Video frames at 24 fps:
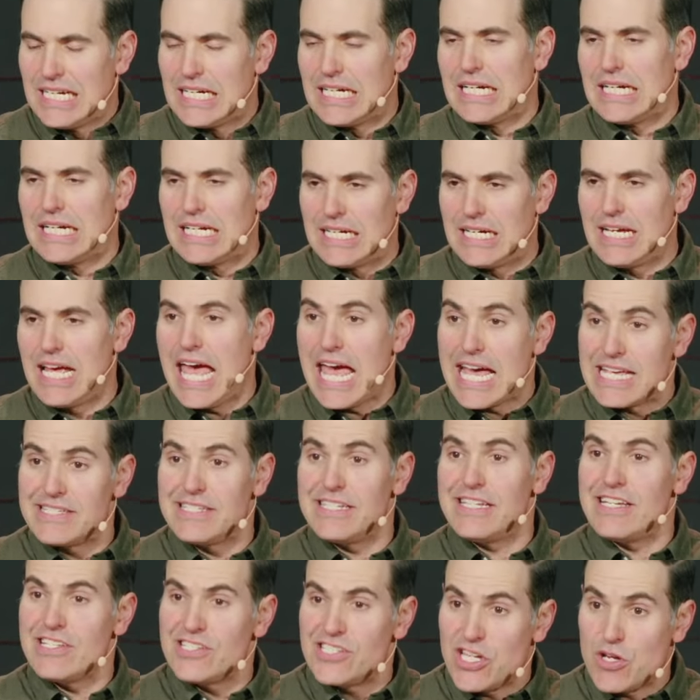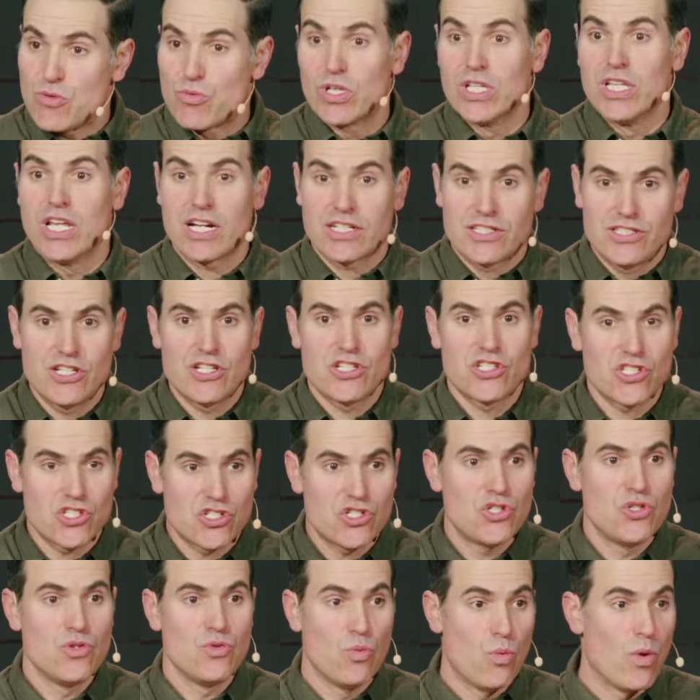uh, hesitancy, reluctance
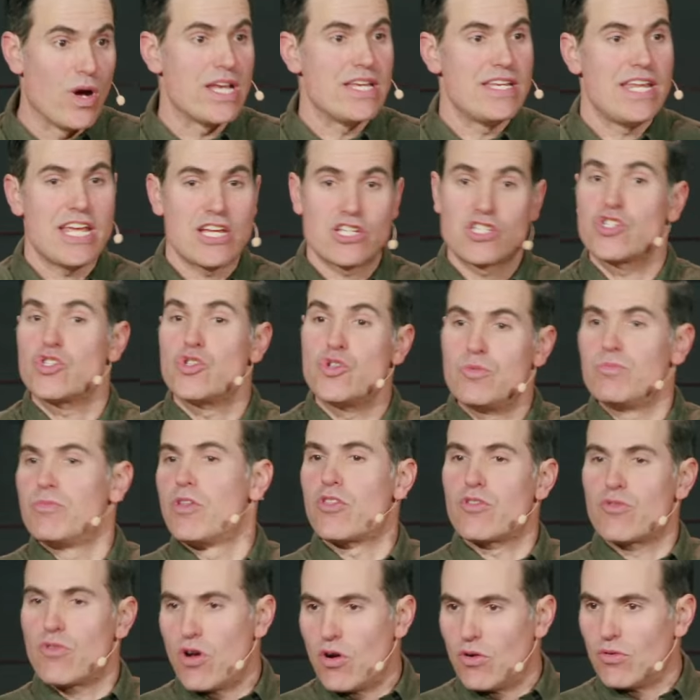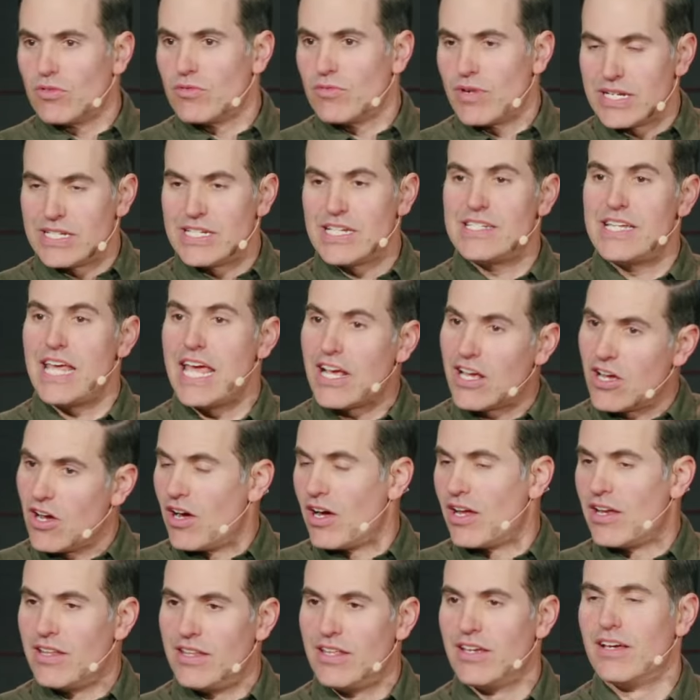to one day assume the throne, right? To take
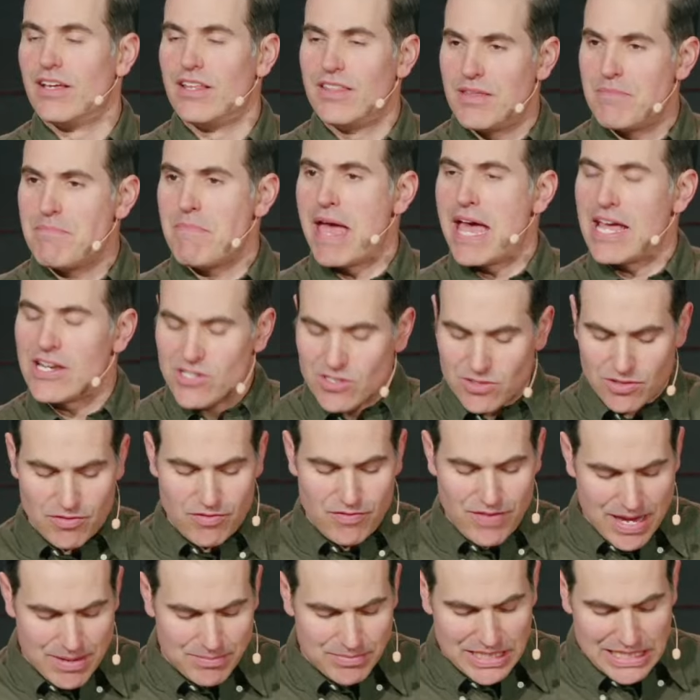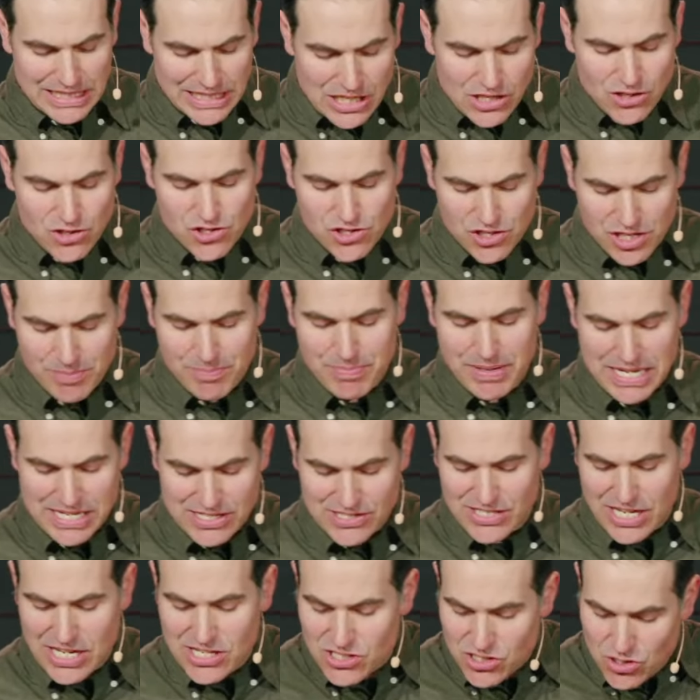on the, the mantle of family leadership. And he
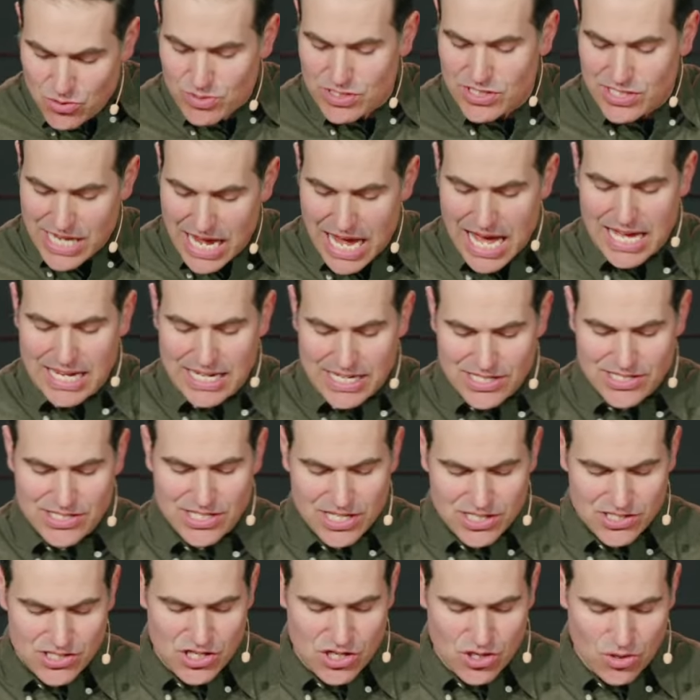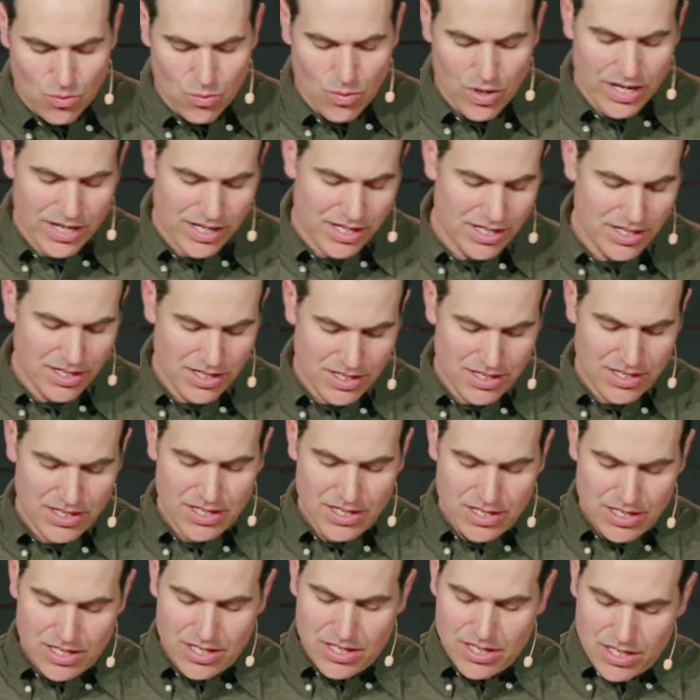says to his dad, he says, You know what?
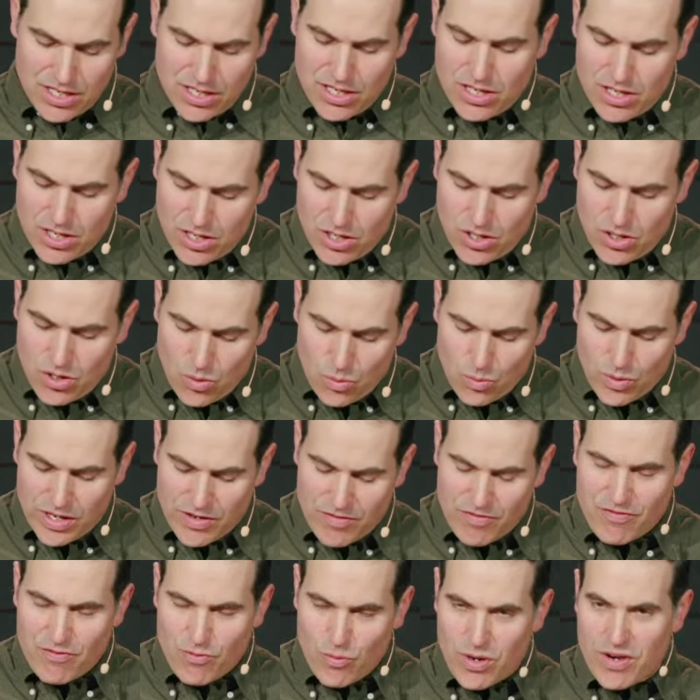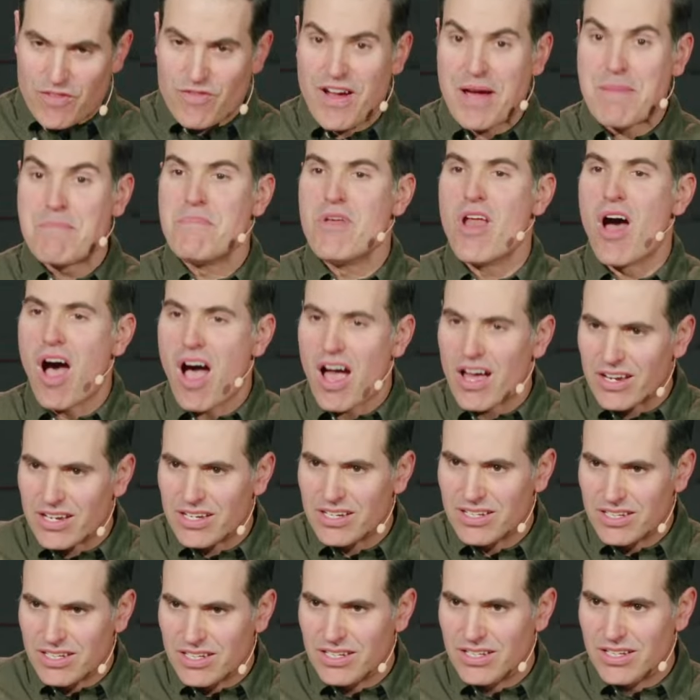What if, what if I'm not
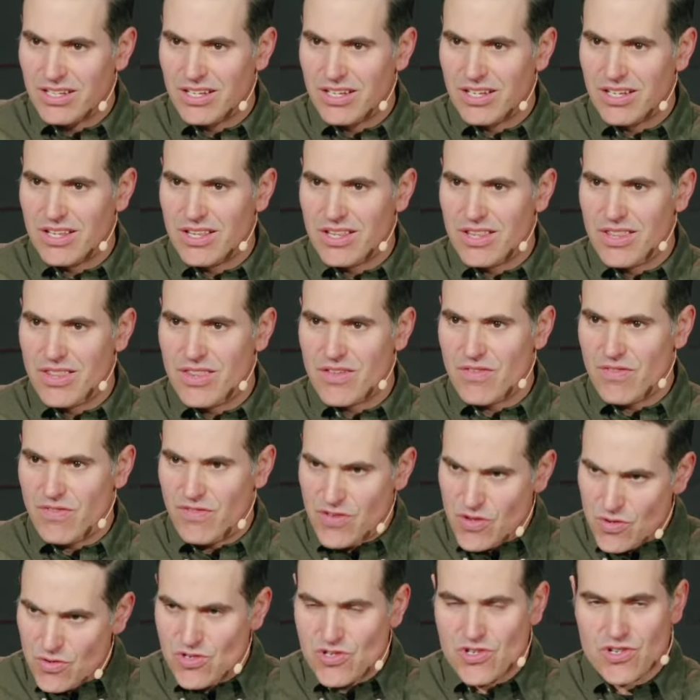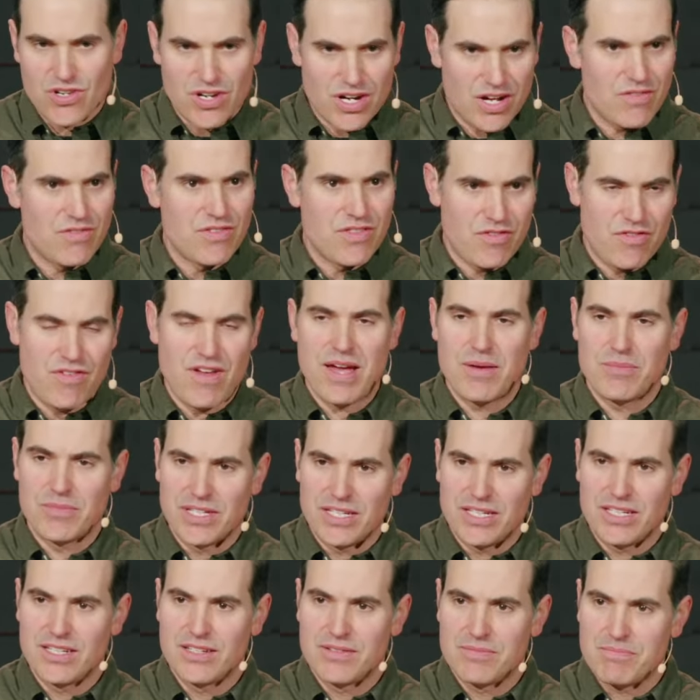the future of the
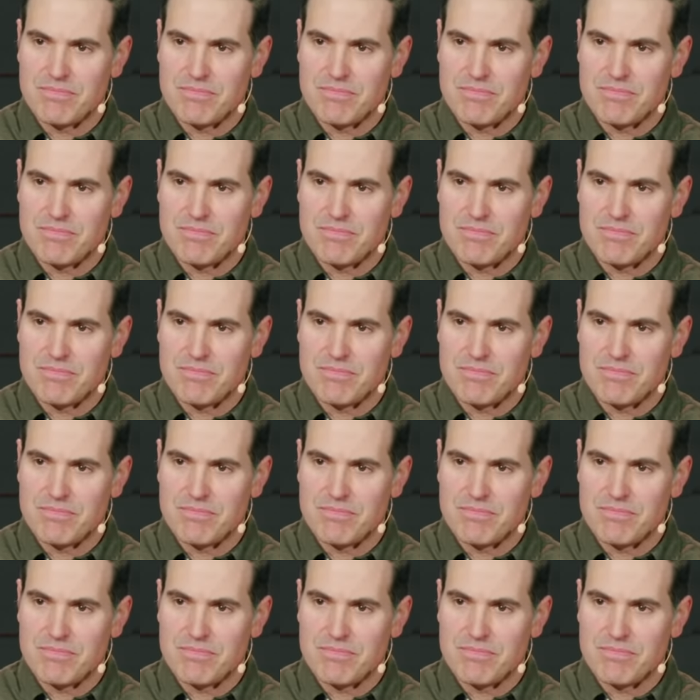family?